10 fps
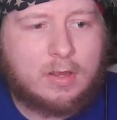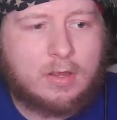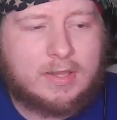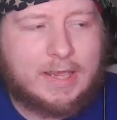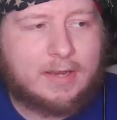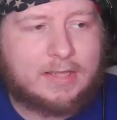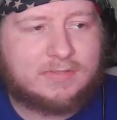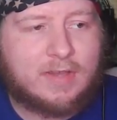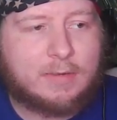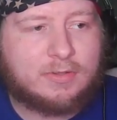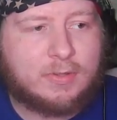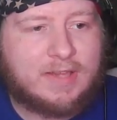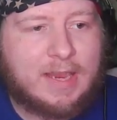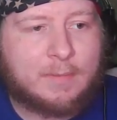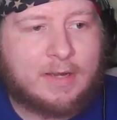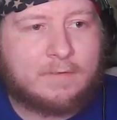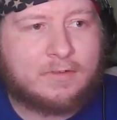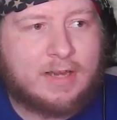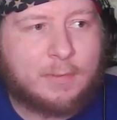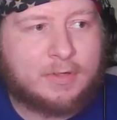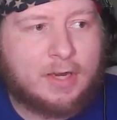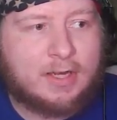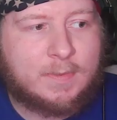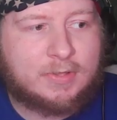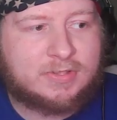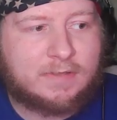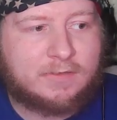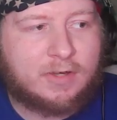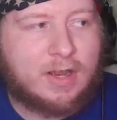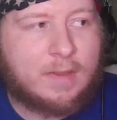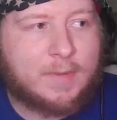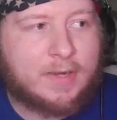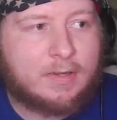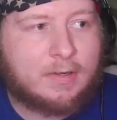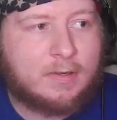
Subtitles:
Yeah, that's fine. We'll throw the camera down for now. We're not going to be using it for a hot minute.